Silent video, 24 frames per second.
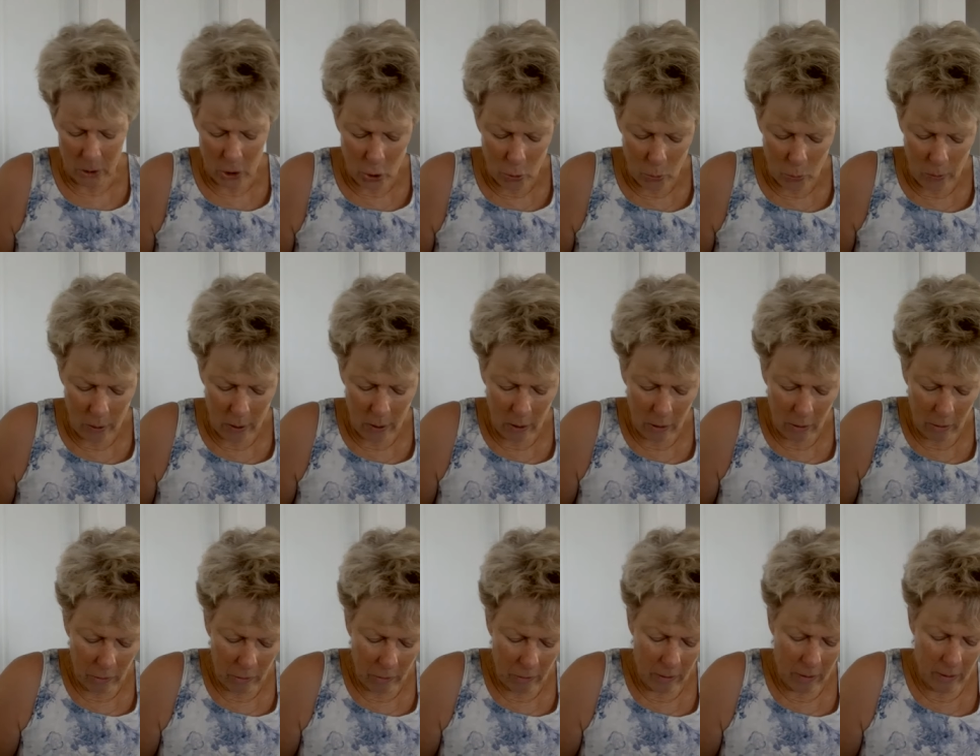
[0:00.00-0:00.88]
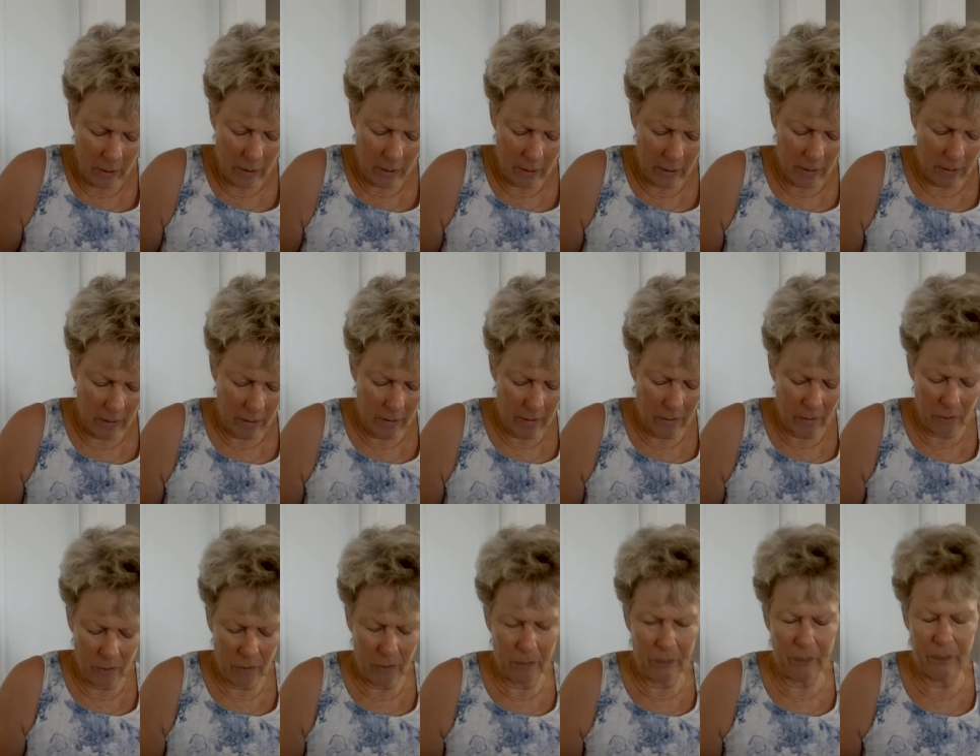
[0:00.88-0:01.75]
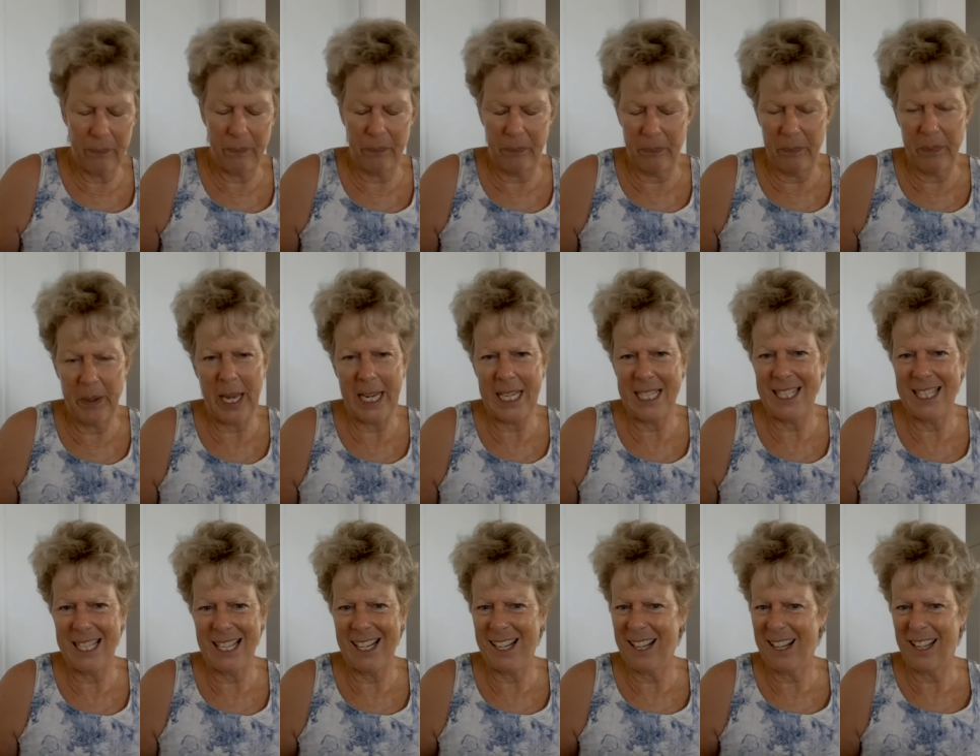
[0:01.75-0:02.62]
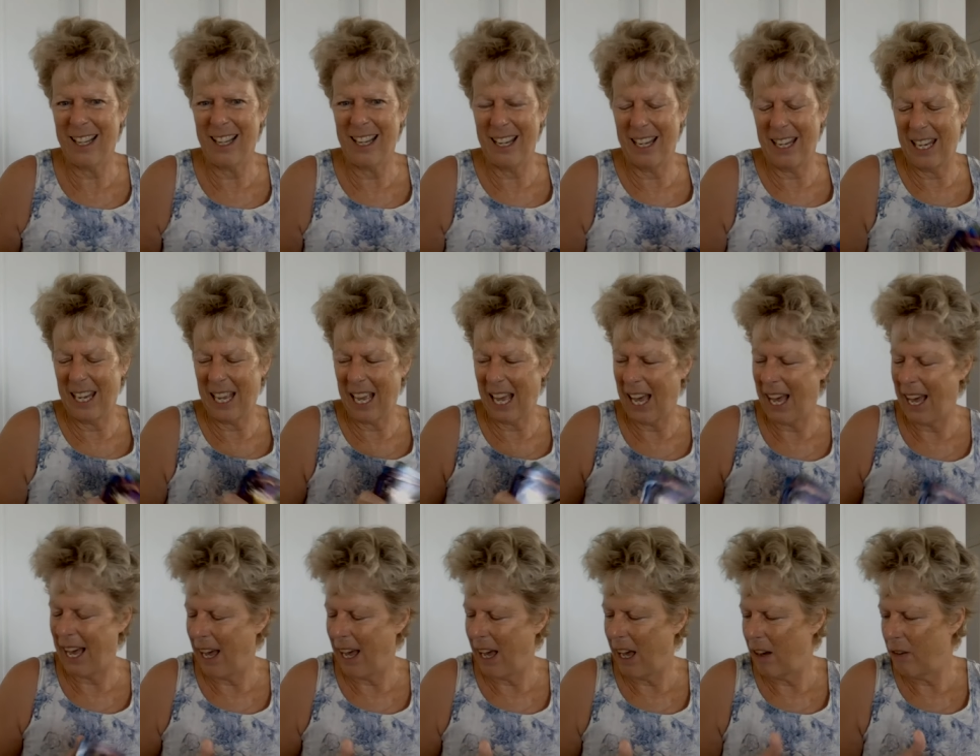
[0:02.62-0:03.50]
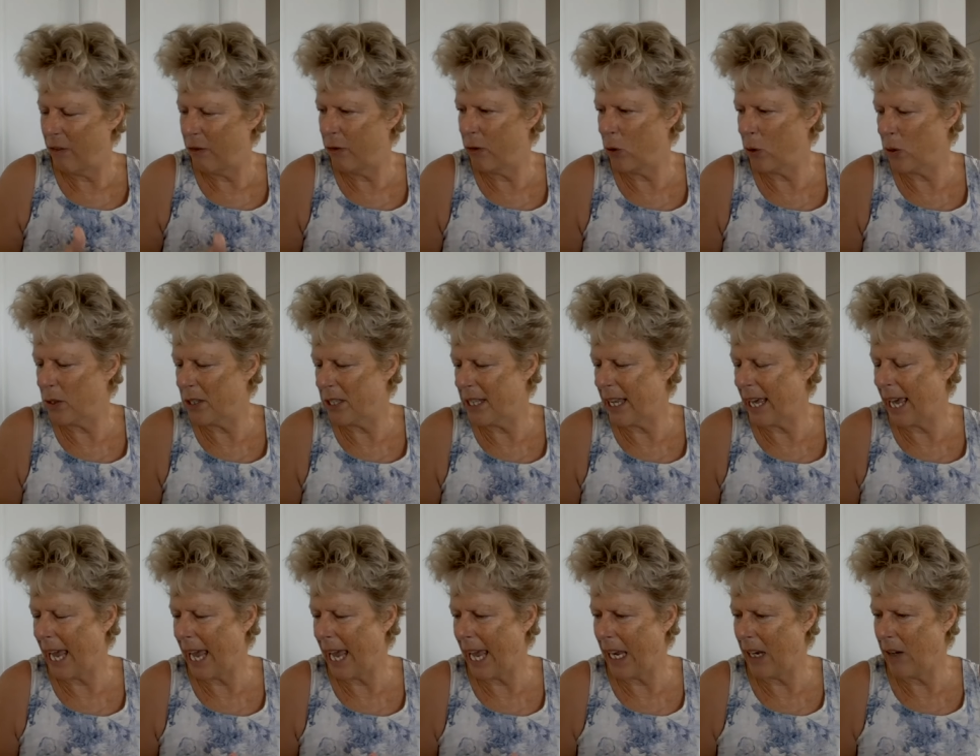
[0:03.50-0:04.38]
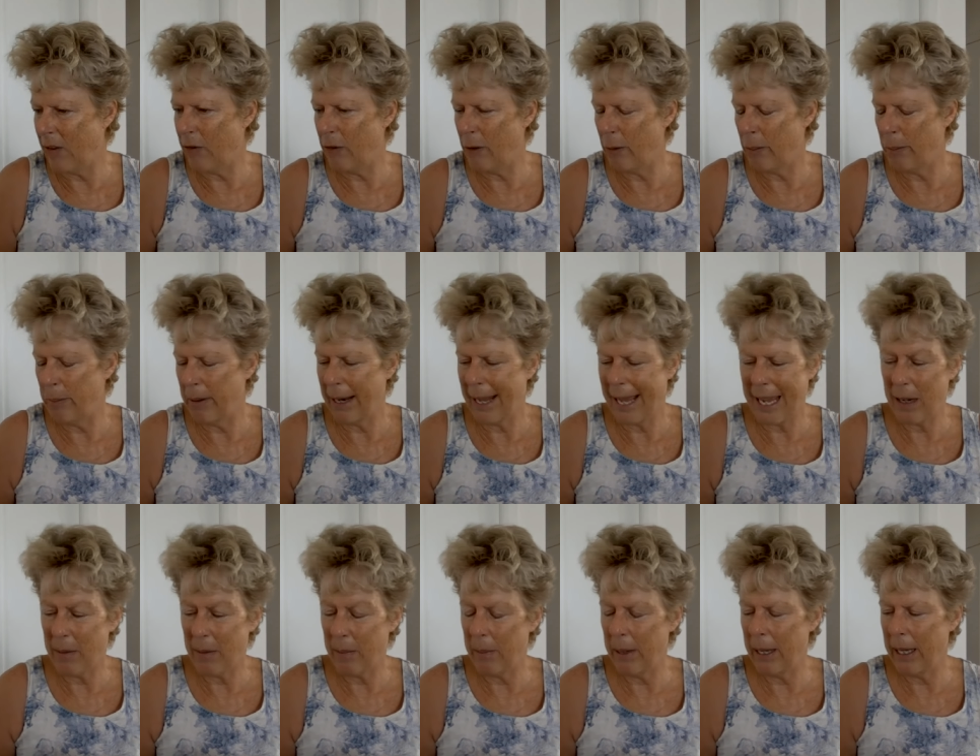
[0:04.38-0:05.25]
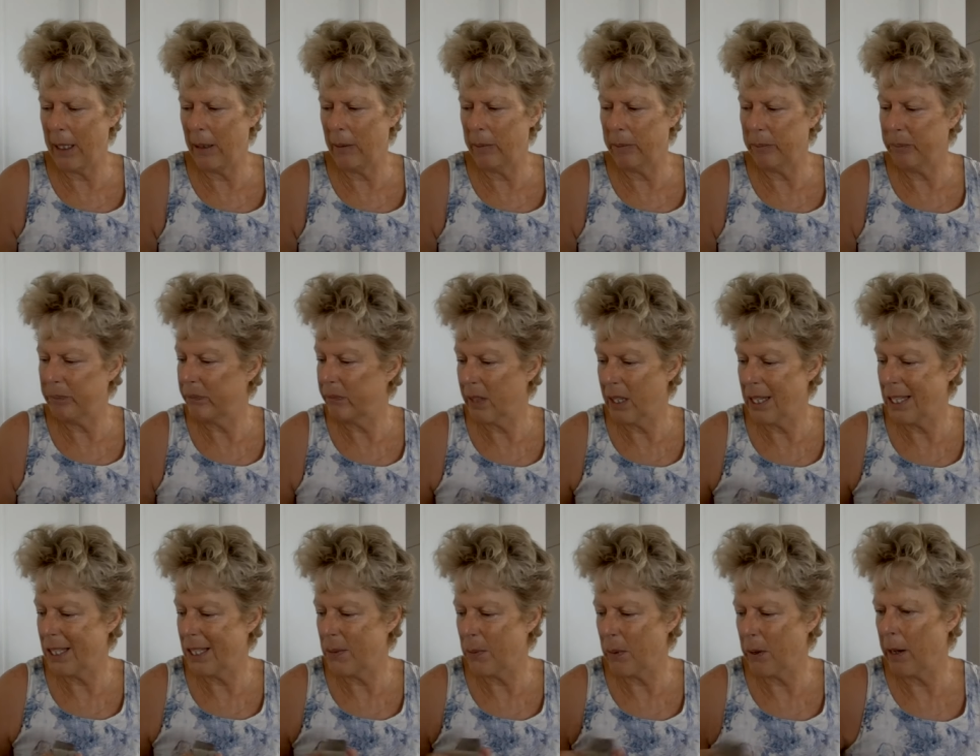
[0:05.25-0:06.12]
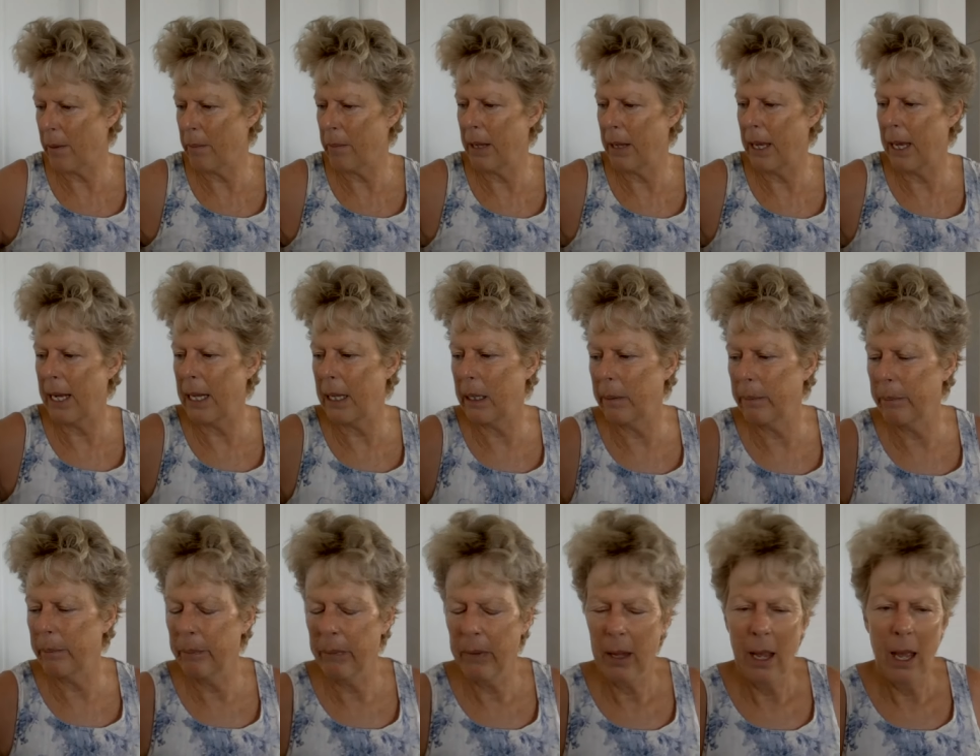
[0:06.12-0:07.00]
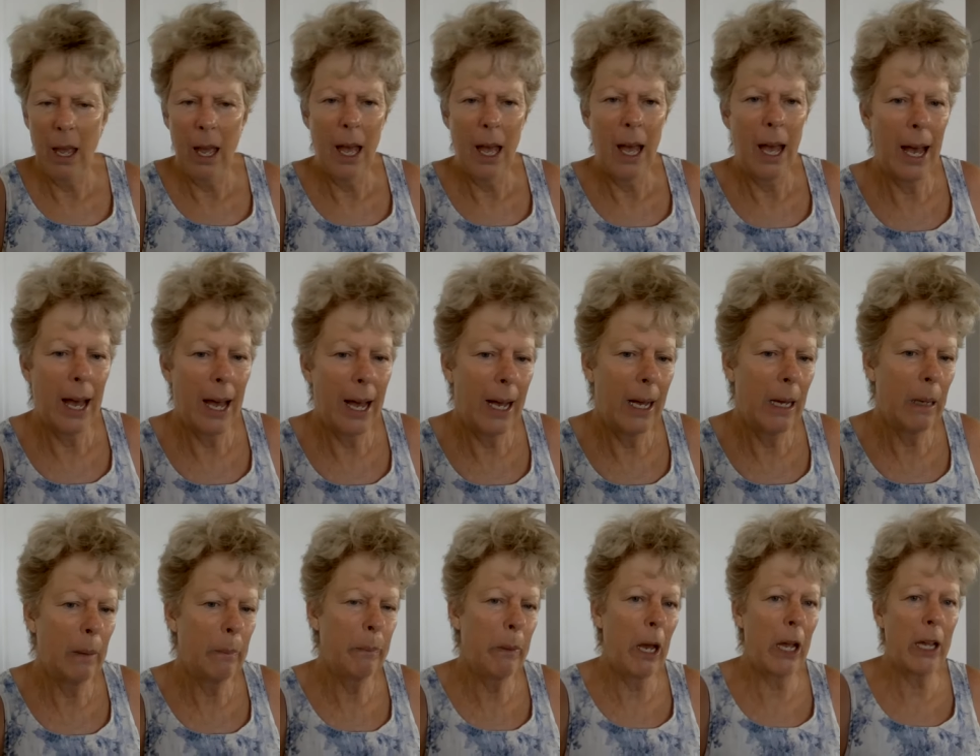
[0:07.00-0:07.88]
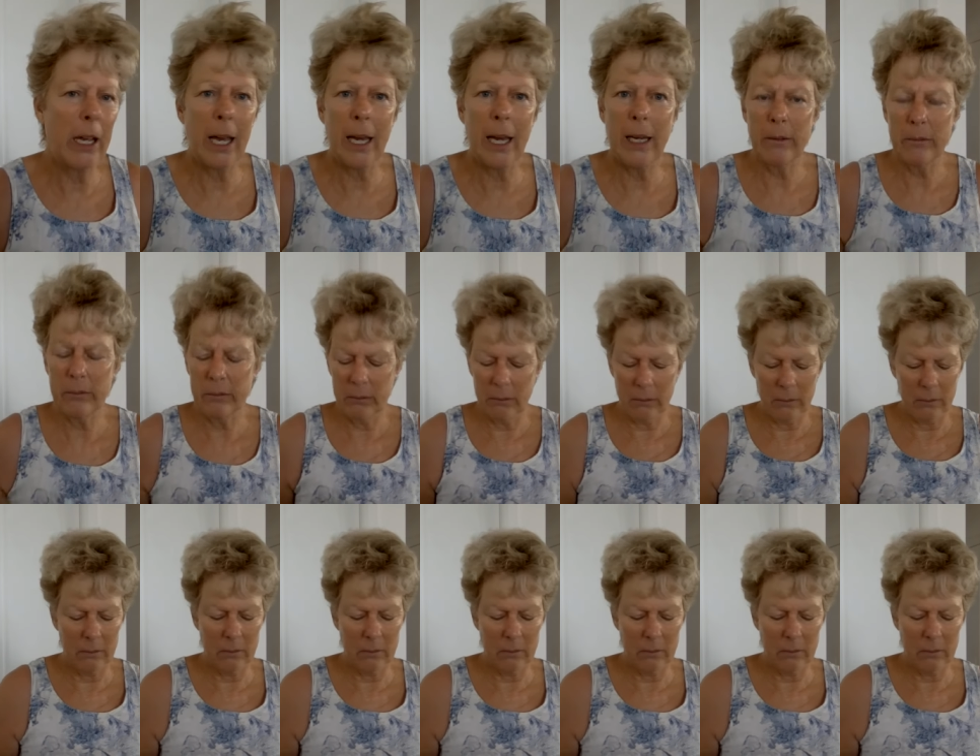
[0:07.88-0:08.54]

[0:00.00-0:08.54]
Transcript: which will basically uh, force the hand for plan B, is what I'm getting. Um, okay.